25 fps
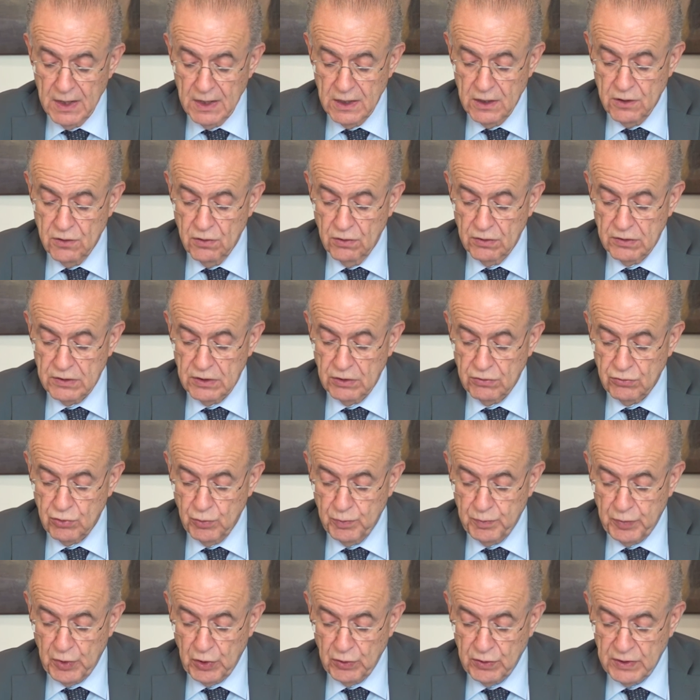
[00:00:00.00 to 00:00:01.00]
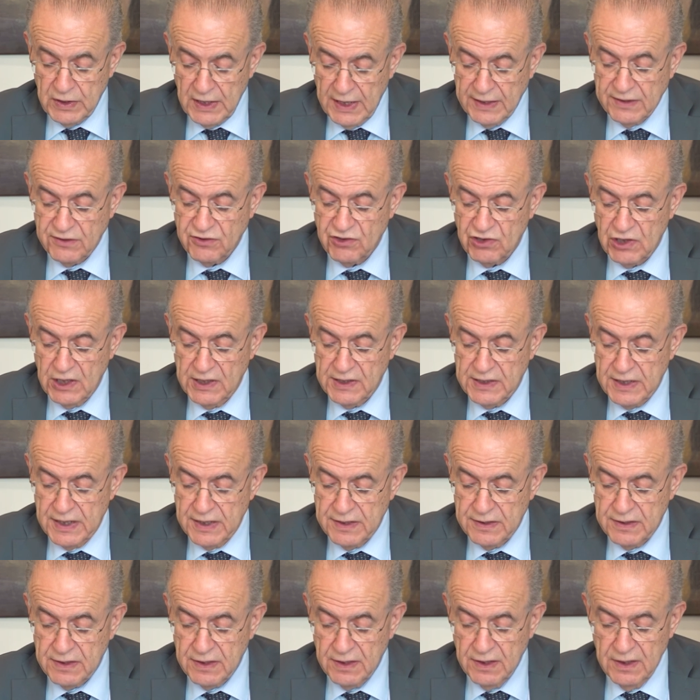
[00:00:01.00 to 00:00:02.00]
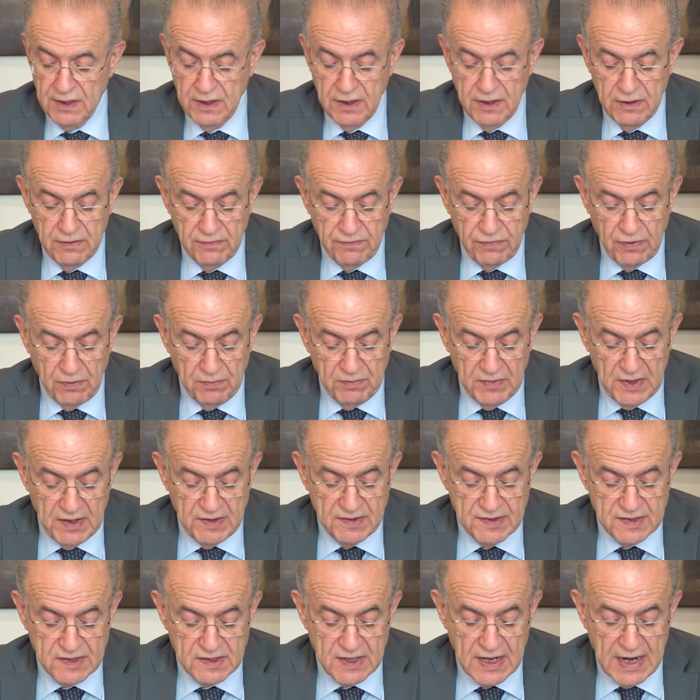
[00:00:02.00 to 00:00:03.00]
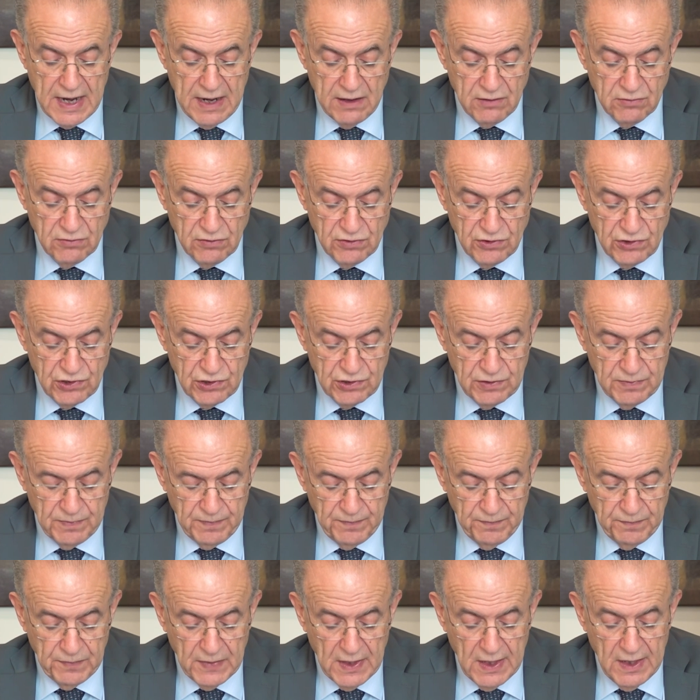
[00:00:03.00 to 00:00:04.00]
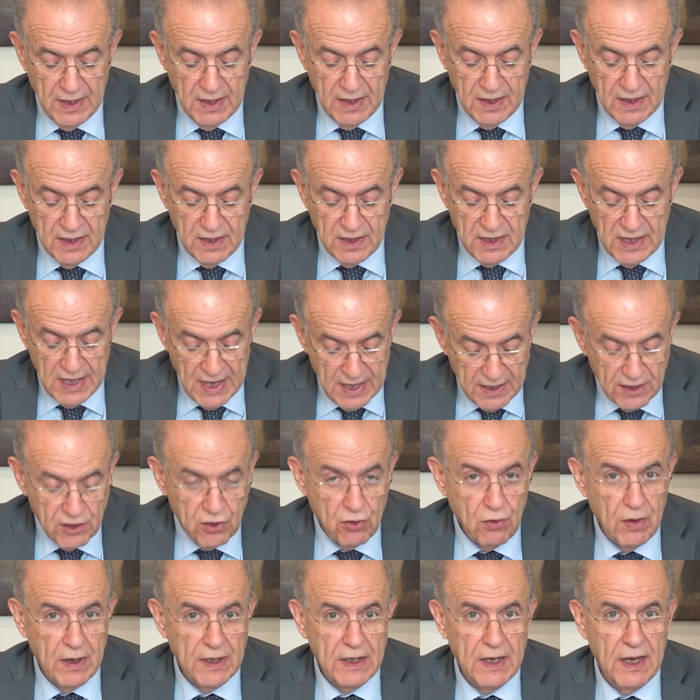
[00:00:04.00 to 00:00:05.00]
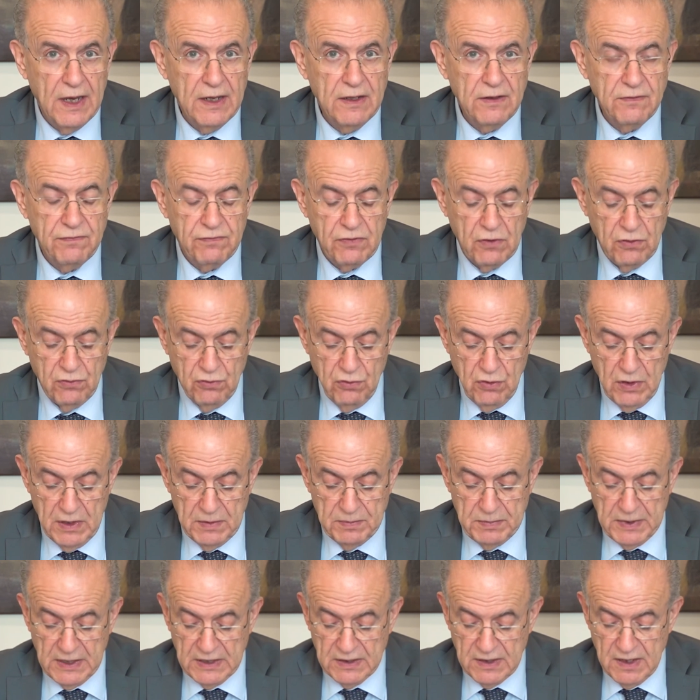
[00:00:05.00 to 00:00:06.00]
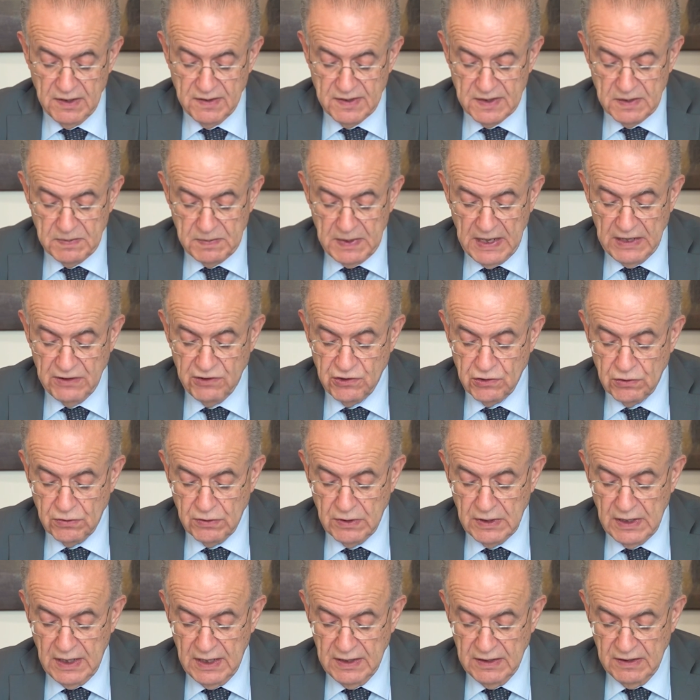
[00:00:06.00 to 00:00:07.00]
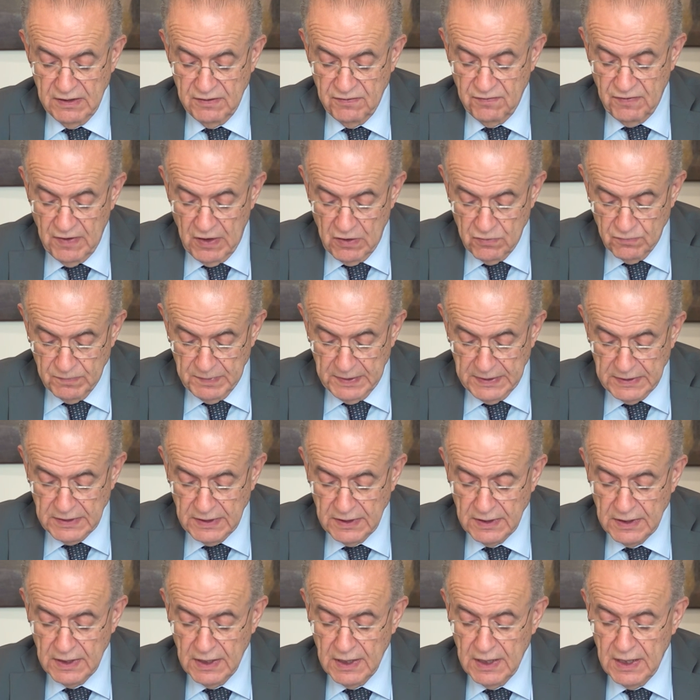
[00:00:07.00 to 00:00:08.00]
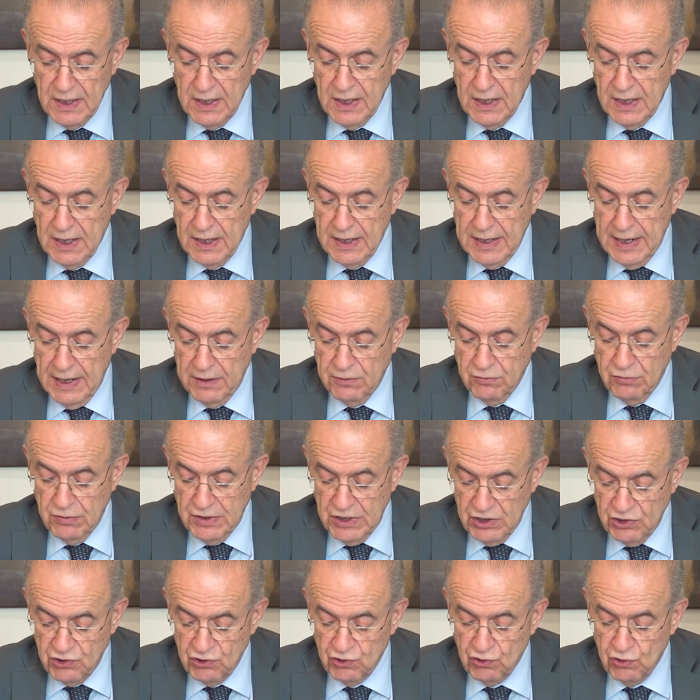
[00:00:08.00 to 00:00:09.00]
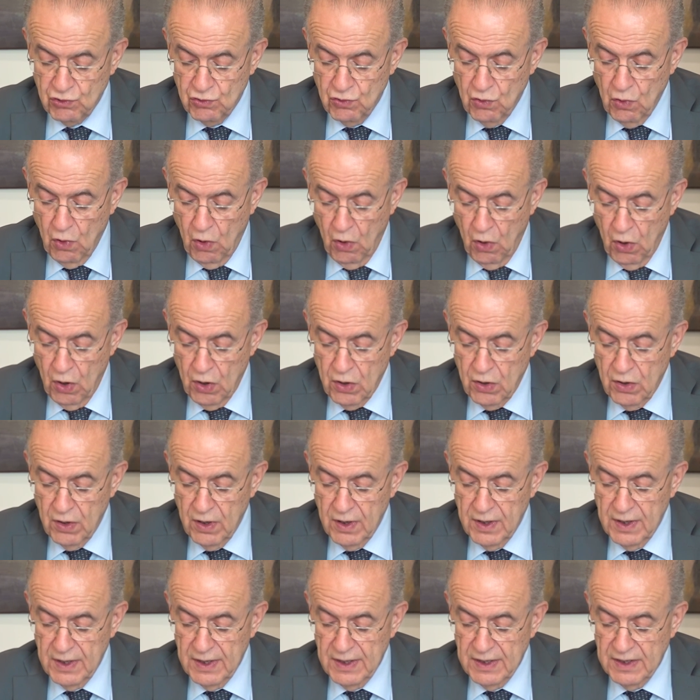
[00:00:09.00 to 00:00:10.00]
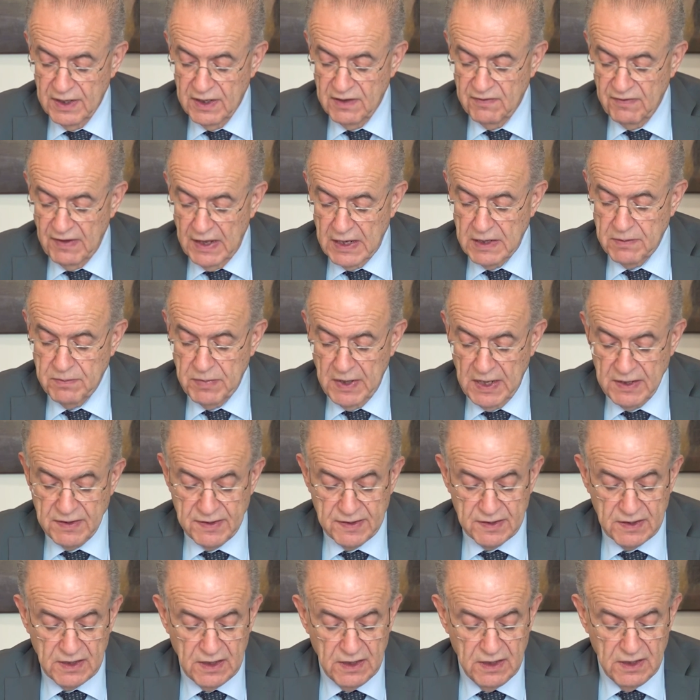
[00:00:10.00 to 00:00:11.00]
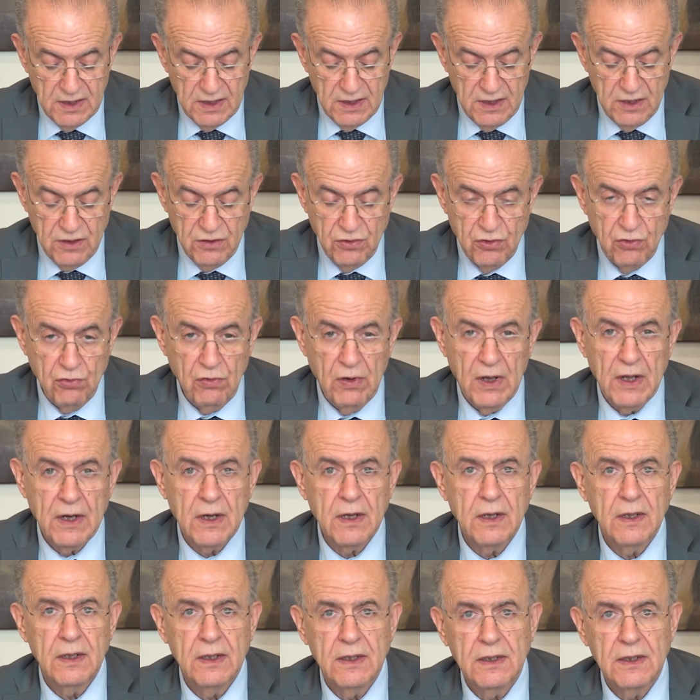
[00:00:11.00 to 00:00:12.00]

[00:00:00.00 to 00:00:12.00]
in order to protect children from this scourge. Thank you again for your participation and involvement, and I wish you all the very best in your